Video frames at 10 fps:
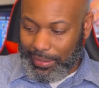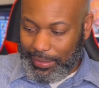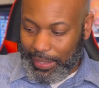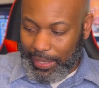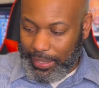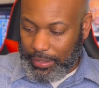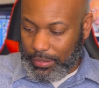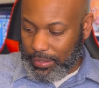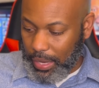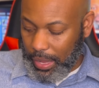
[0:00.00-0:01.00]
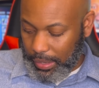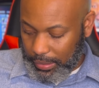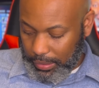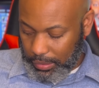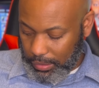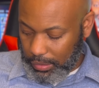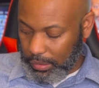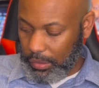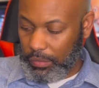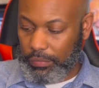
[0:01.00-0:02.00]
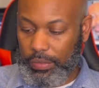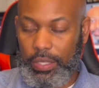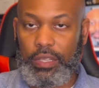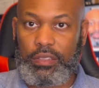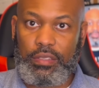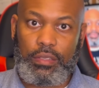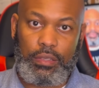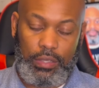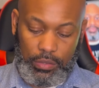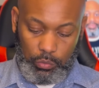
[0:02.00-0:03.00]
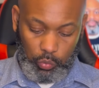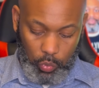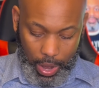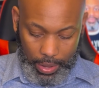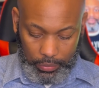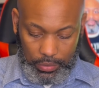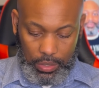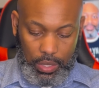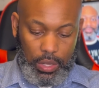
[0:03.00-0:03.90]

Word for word: The inside of this is wild.